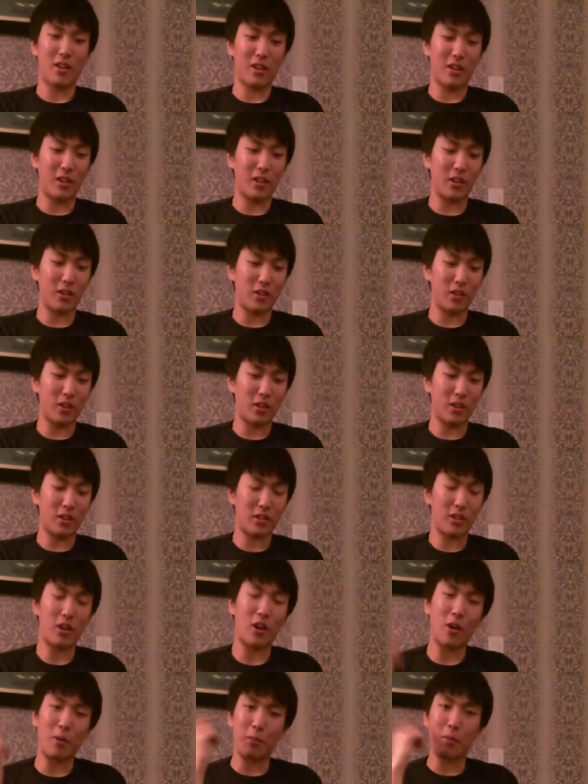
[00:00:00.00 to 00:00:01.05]
And
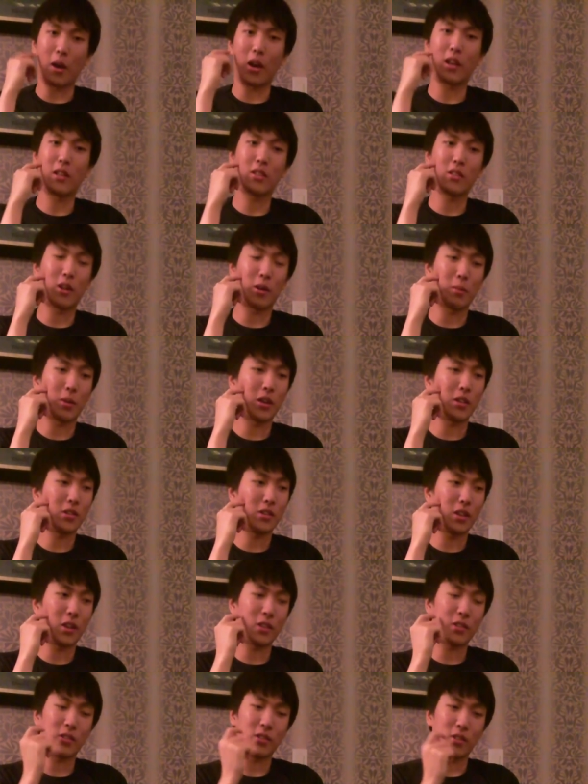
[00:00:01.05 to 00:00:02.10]
yeah, our
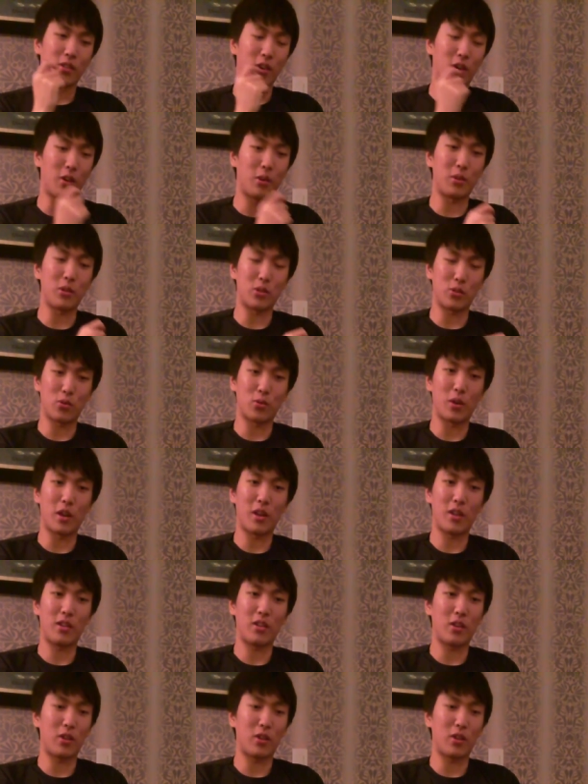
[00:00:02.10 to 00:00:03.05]
mindsets are always great.